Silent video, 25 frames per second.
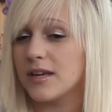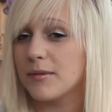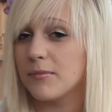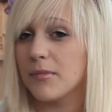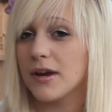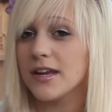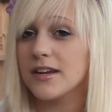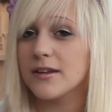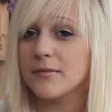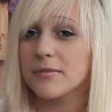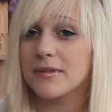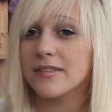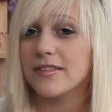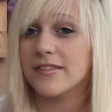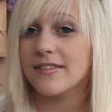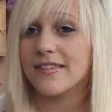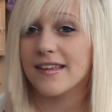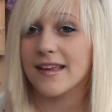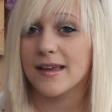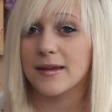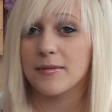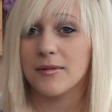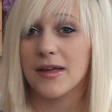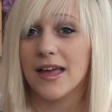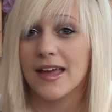It might not be the
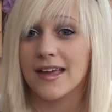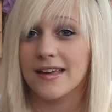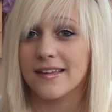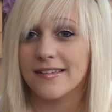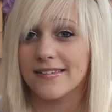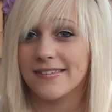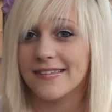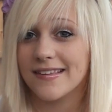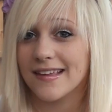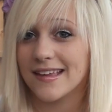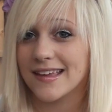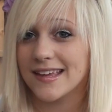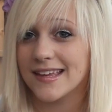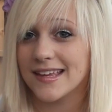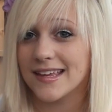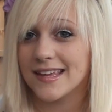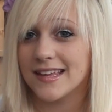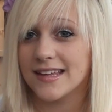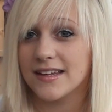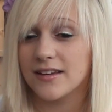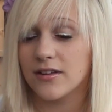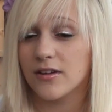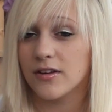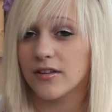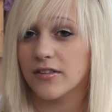same case
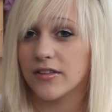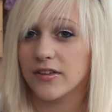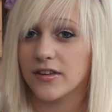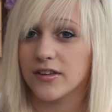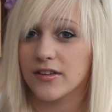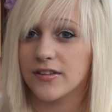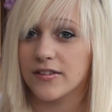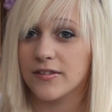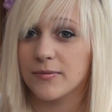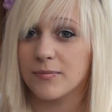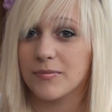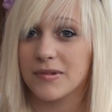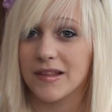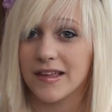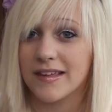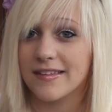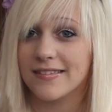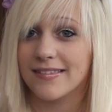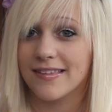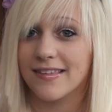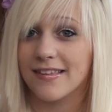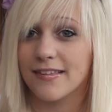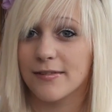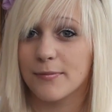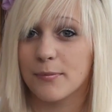in other
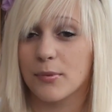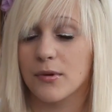places,